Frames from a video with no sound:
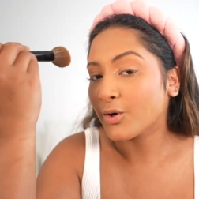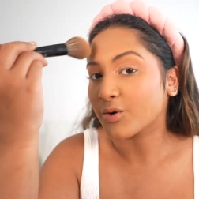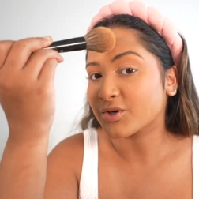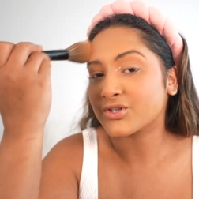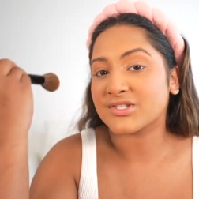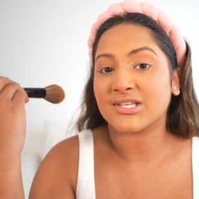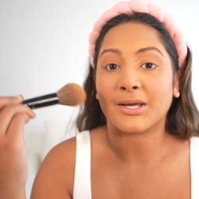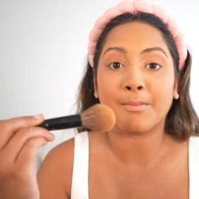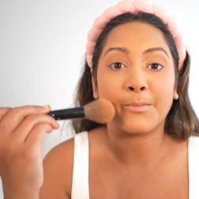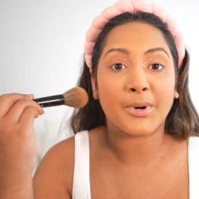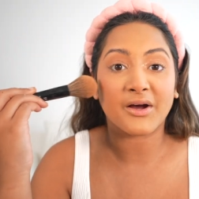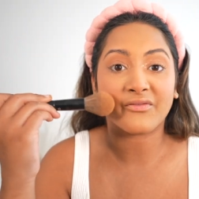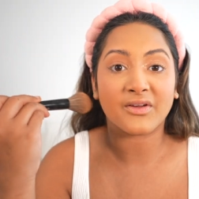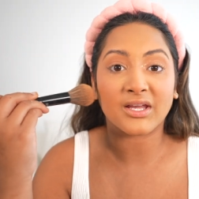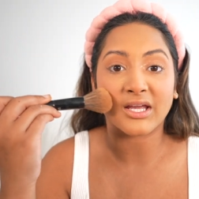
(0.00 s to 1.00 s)
or just like
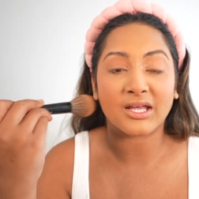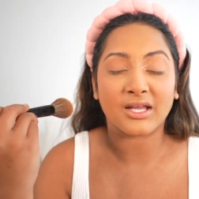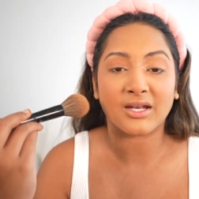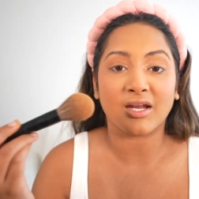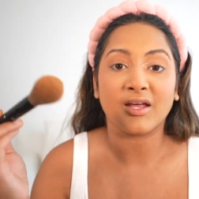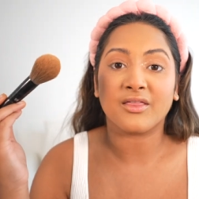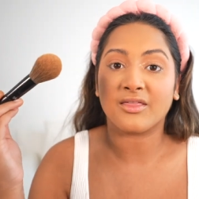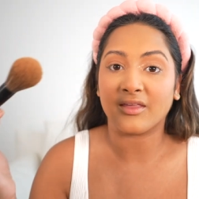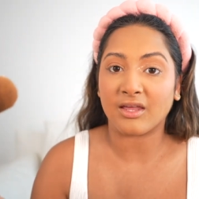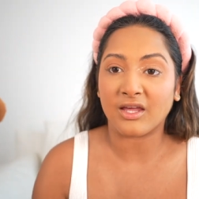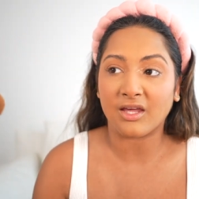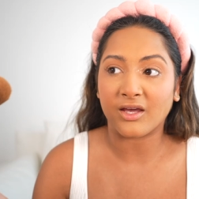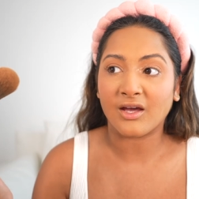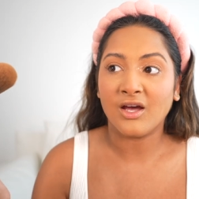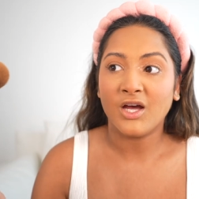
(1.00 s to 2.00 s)
buffing in
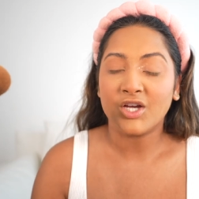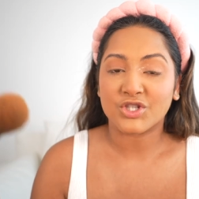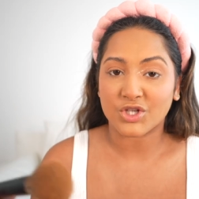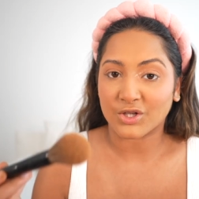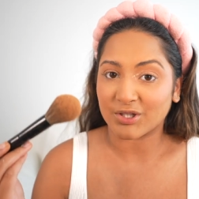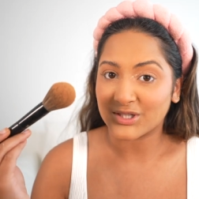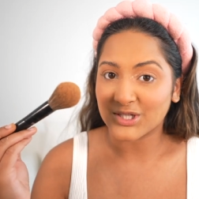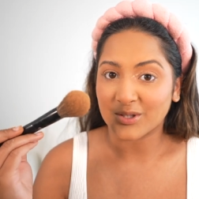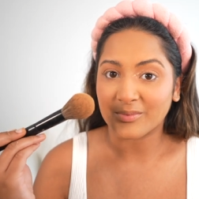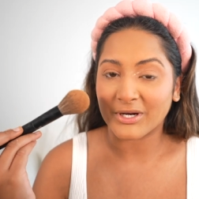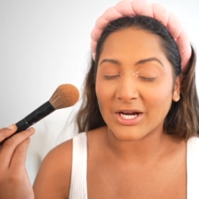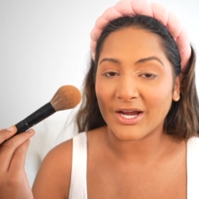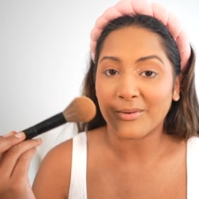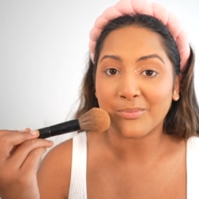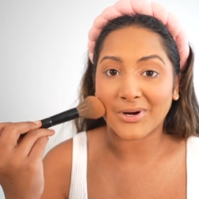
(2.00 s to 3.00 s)
the Charlotte
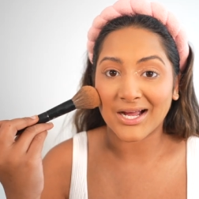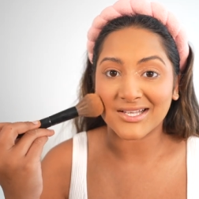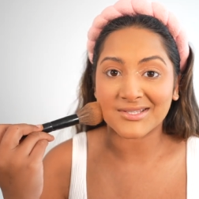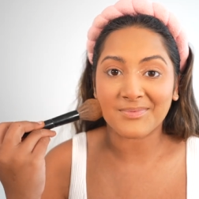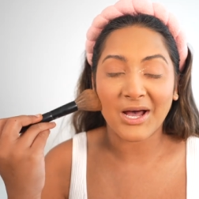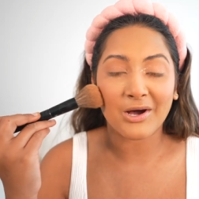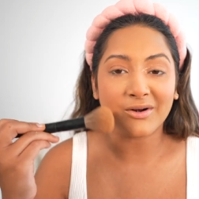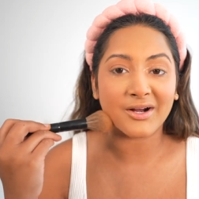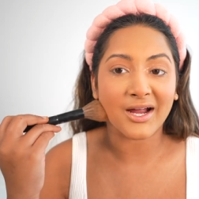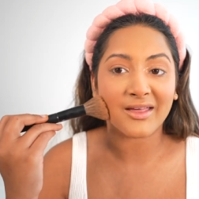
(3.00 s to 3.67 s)
Tilbury pressed powder.